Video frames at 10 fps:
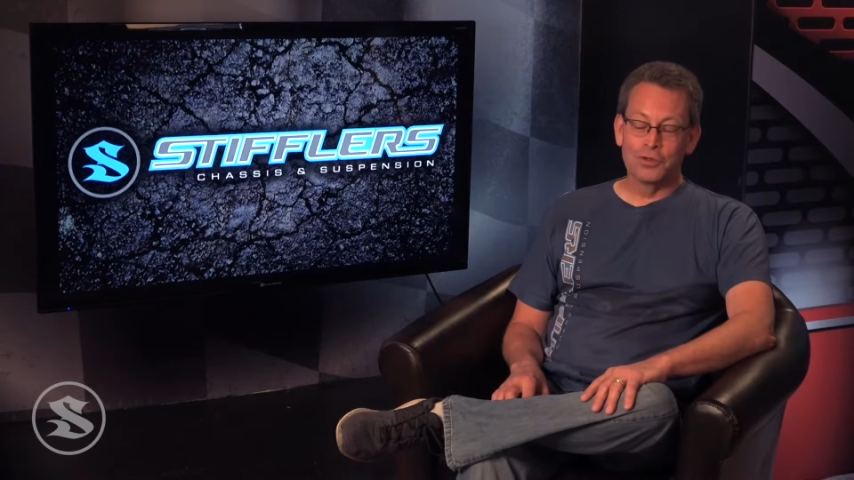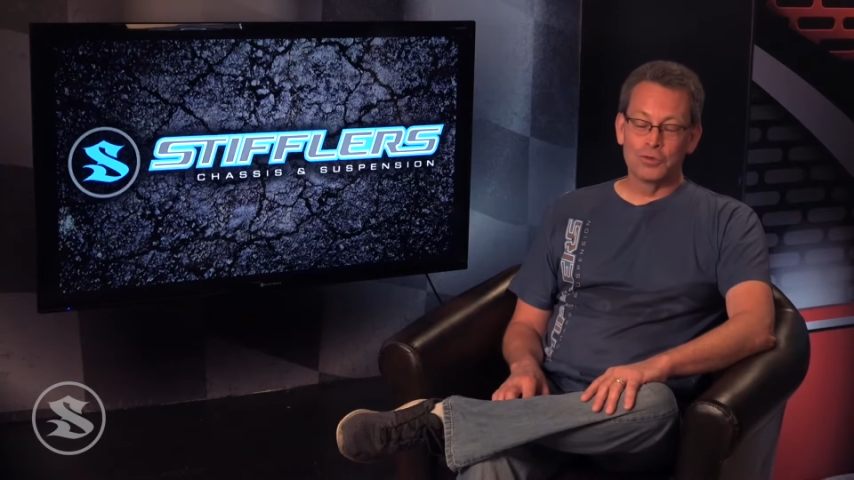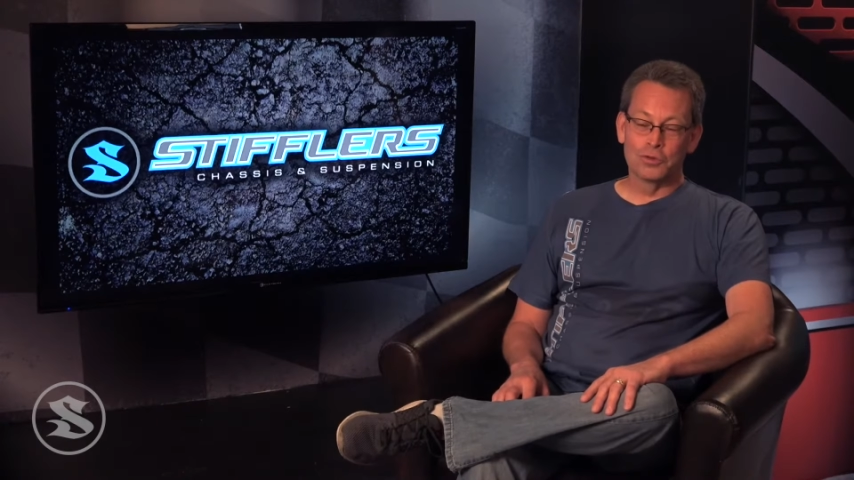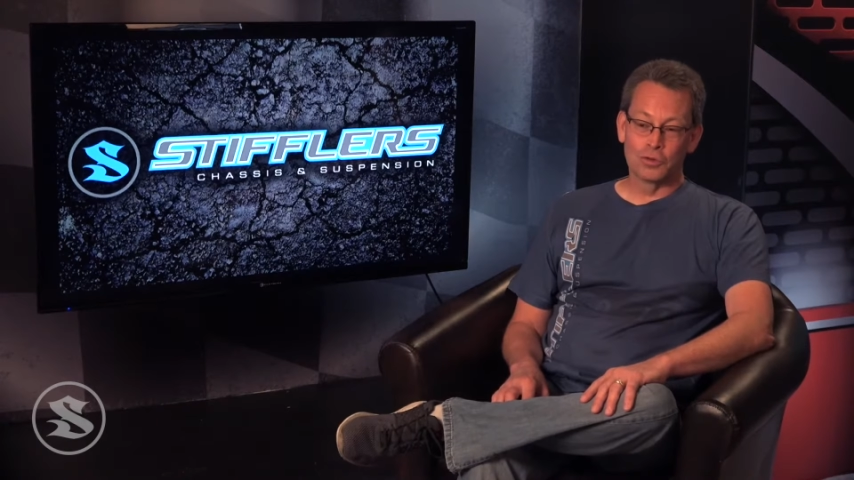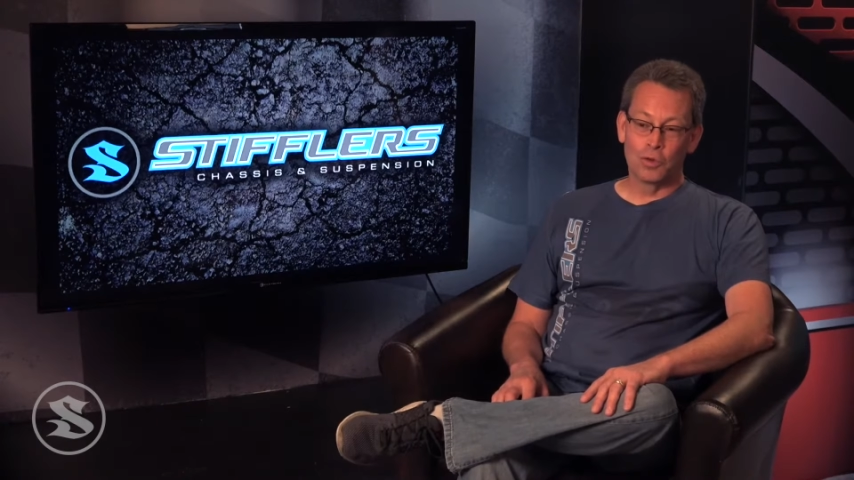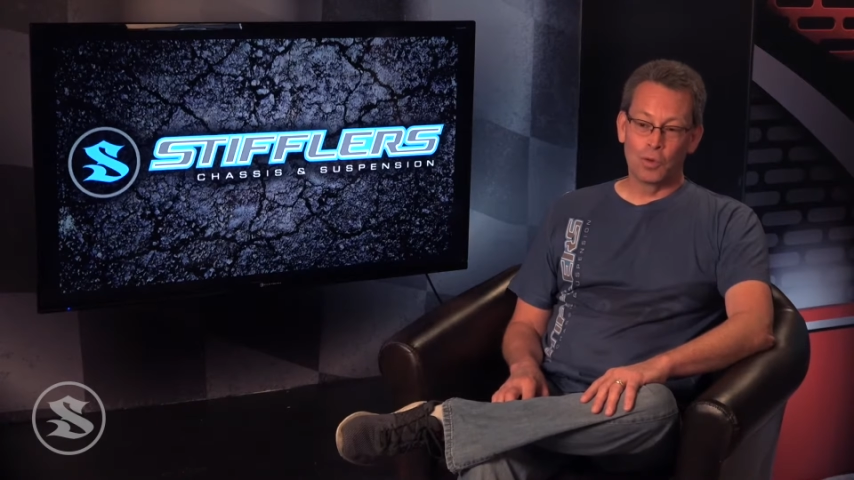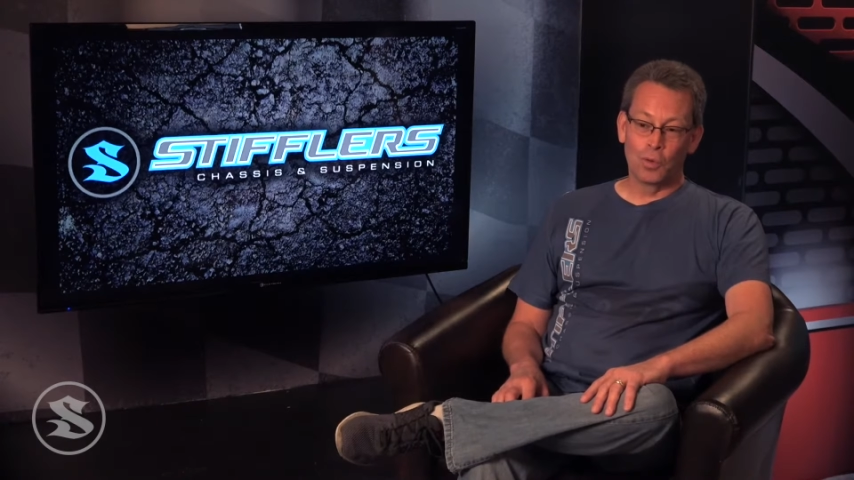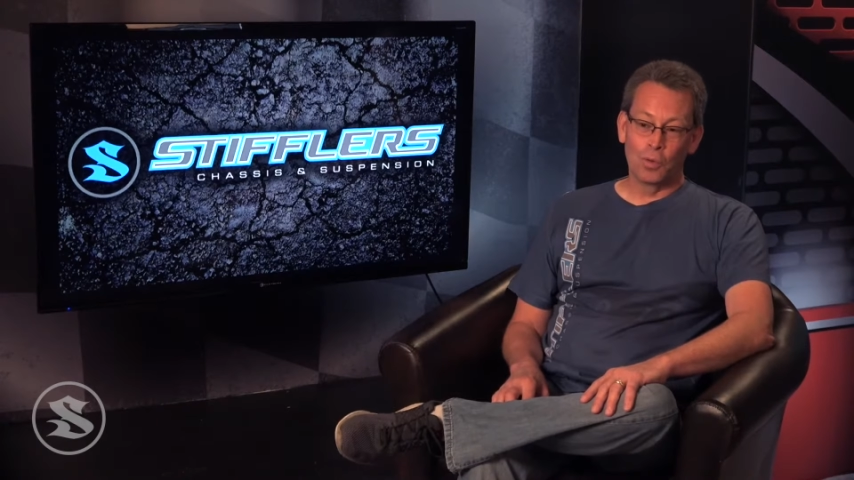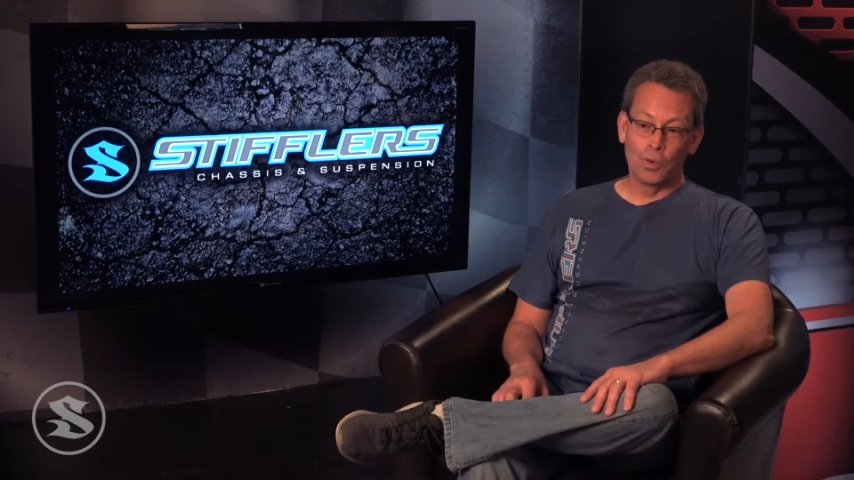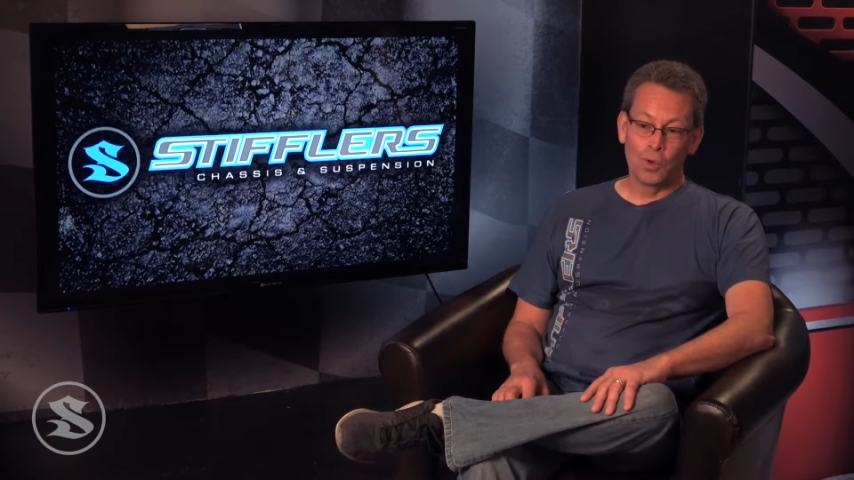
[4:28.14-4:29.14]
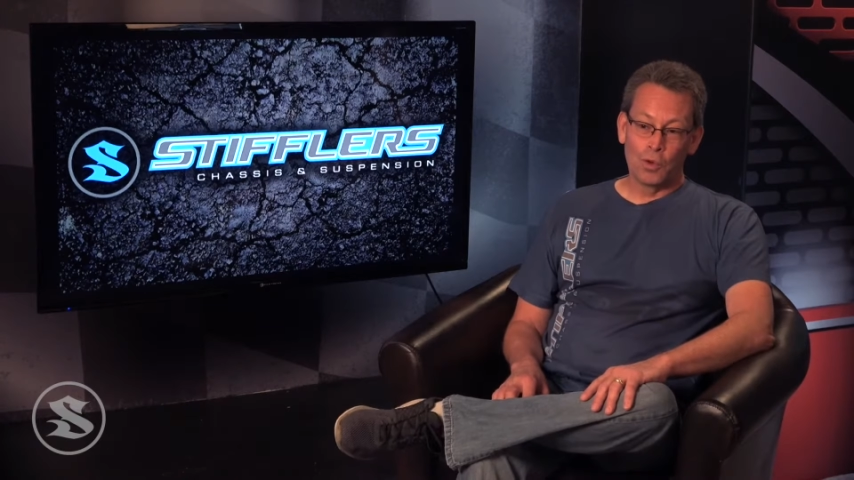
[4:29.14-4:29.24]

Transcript: So